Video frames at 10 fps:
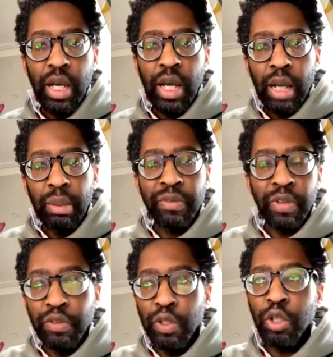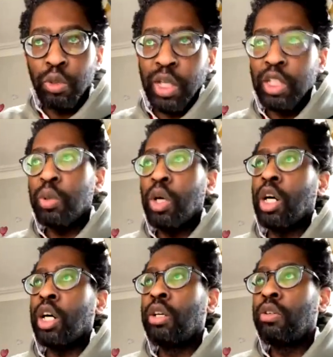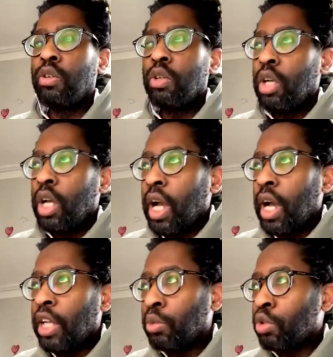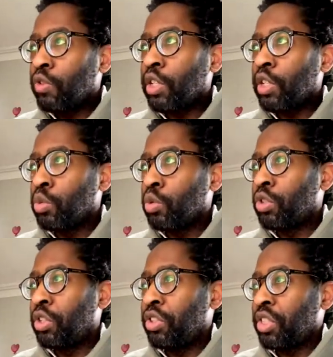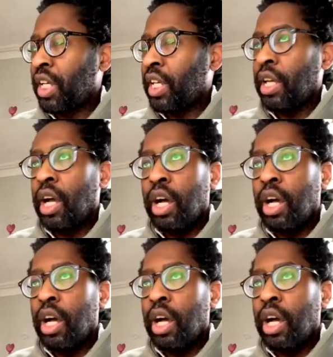However, if you look where you are and you walk around the wards and you say,